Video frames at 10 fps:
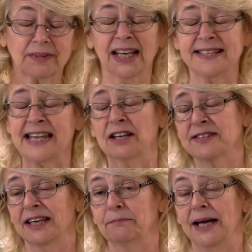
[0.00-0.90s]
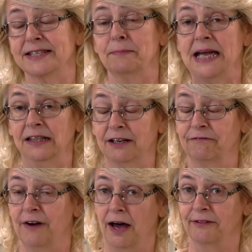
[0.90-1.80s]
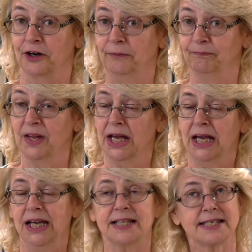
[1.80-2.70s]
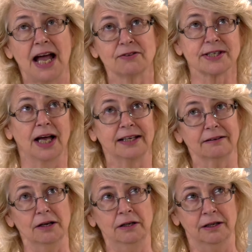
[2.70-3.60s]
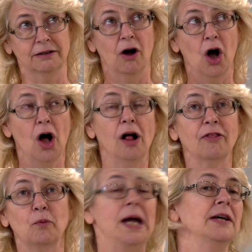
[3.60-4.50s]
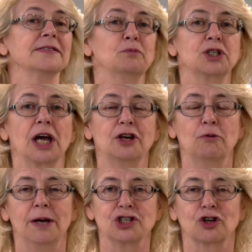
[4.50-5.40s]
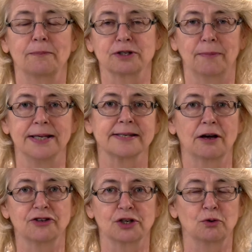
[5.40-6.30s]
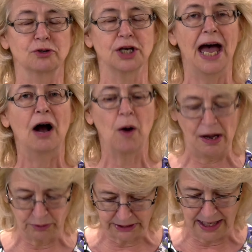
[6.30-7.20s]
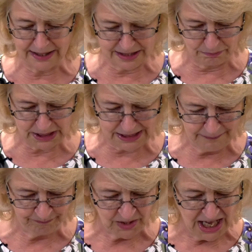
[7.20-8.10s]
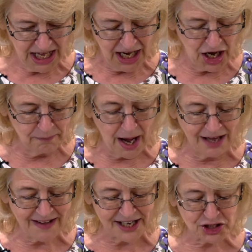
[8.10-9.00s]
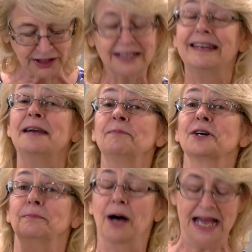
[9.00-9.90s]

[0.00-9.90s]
It sounds like my demanding father. It sounds like all the ways in which I don't measure up to how I would like to be. I've actually named them.